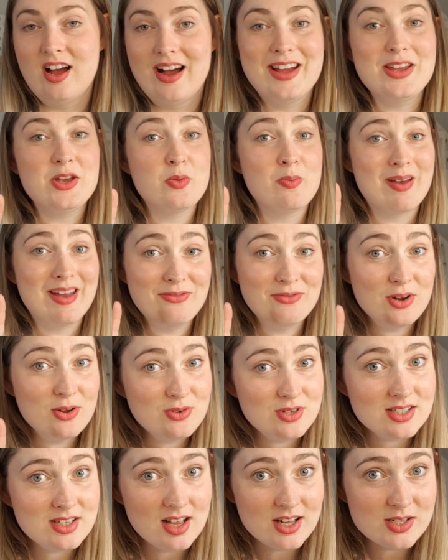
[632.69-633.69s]
you may have
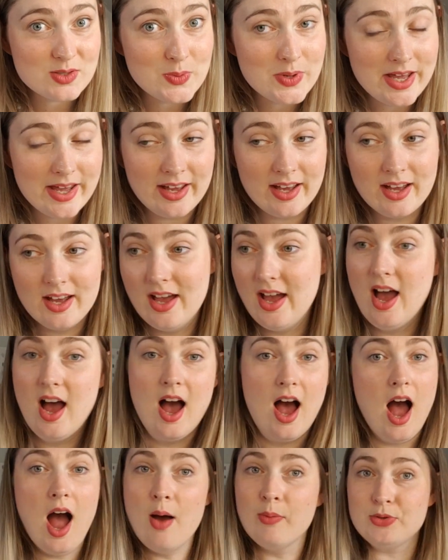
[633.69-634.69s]
noticed last week,
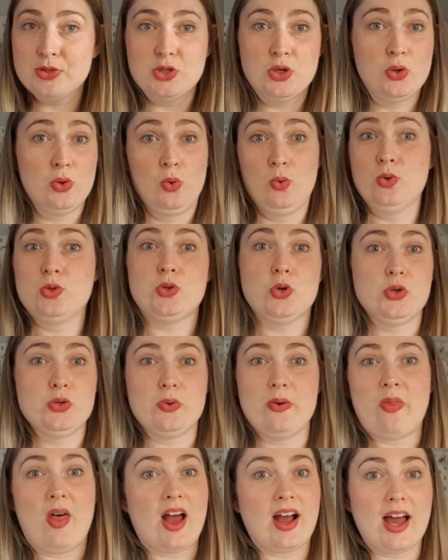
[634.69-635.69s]
I was doing all sorts
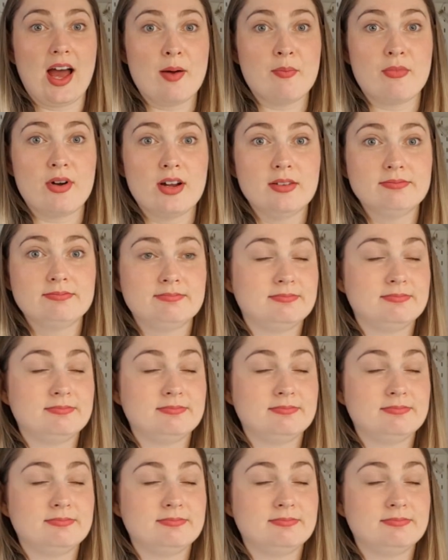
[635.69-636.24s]
with that camera.